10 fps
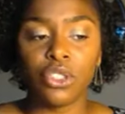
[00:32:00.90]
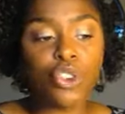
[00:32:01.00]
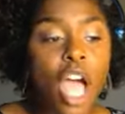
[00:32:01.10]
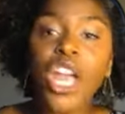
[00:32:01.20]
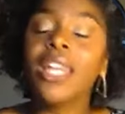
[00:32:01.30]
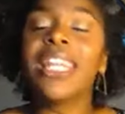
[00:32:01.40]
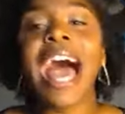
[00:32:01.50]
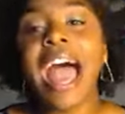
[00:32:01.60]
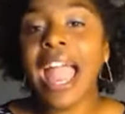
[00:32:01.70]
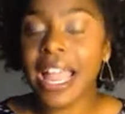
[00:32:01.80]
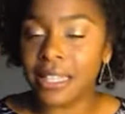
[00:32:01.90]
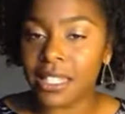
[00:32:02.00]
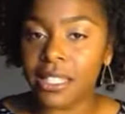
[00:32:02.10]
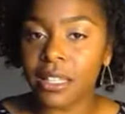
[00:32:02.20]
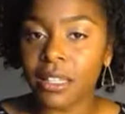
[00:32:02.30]
Draw your
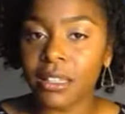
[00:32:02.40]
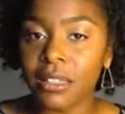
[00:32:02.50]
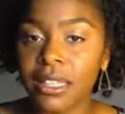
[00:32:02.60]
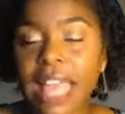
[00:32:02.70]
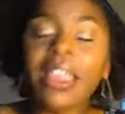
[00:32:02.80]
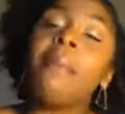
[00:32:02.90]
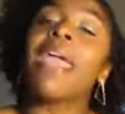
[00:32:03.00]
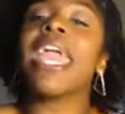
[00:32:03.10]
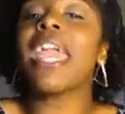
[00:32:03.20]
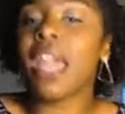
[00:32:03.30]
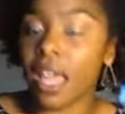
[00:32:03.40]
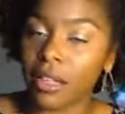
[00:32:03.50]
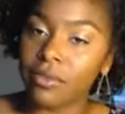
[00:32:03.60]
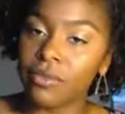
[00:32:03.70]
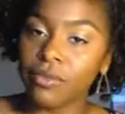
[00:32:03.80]
lines. Let them be.